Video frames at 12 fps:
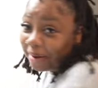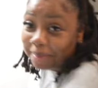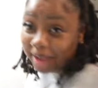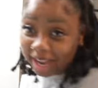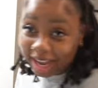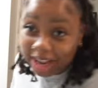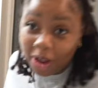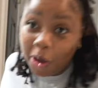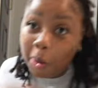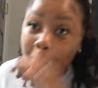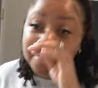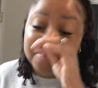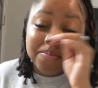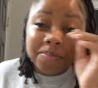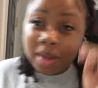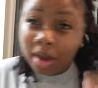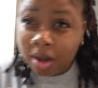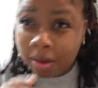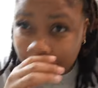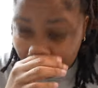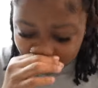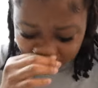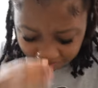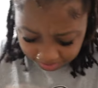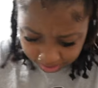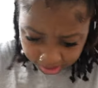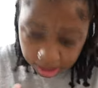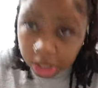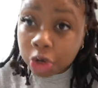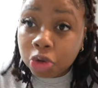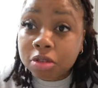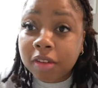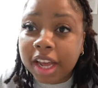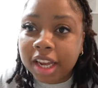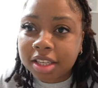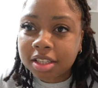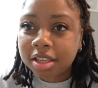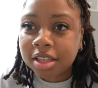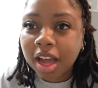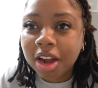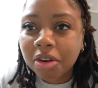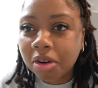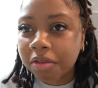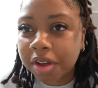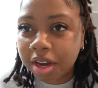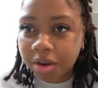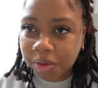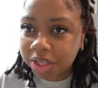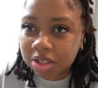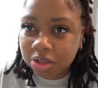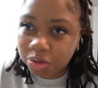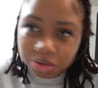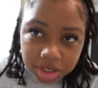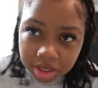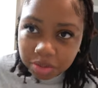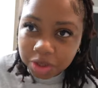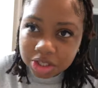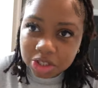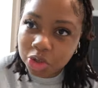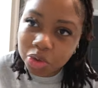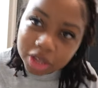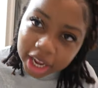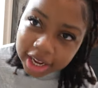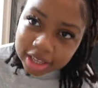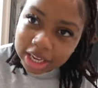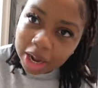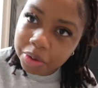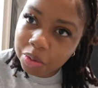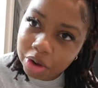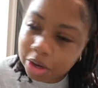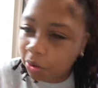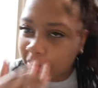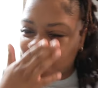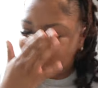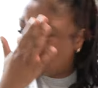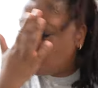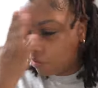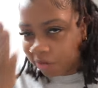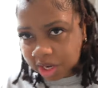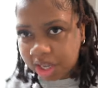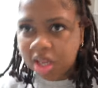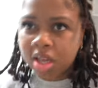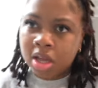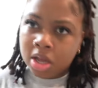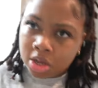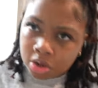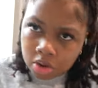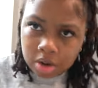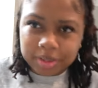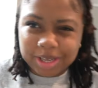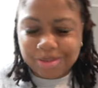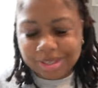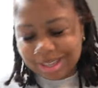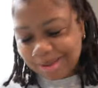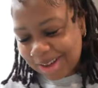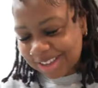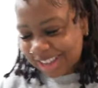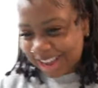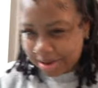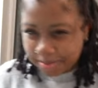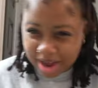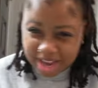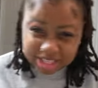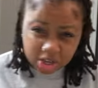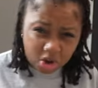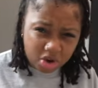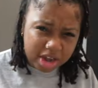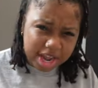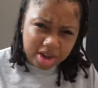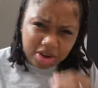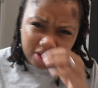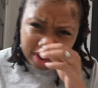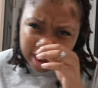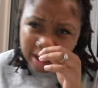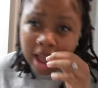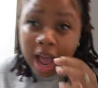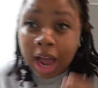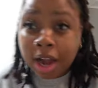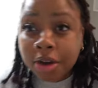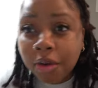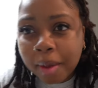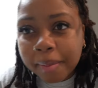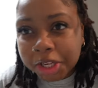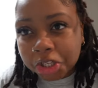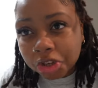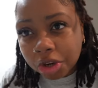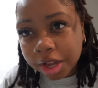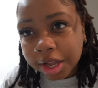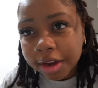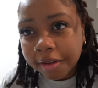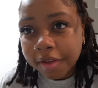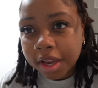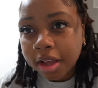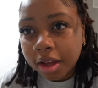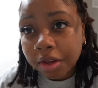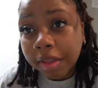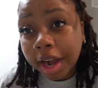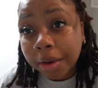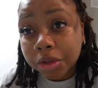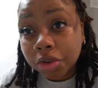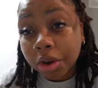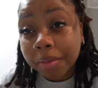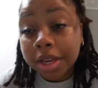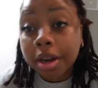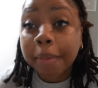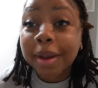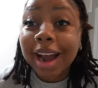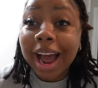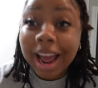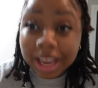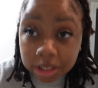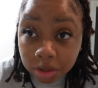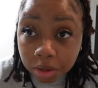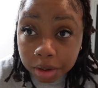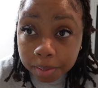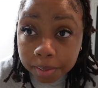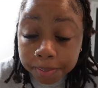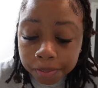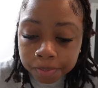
a pan, y'all. Um, newsflash. Y'all know over here, we just do sh we just do things how we want to do it. We don't really, you know what I'm saying, we step outside the box, all that and all that. I know I mentioned earlier in the video that I was going to be dumping ice on him.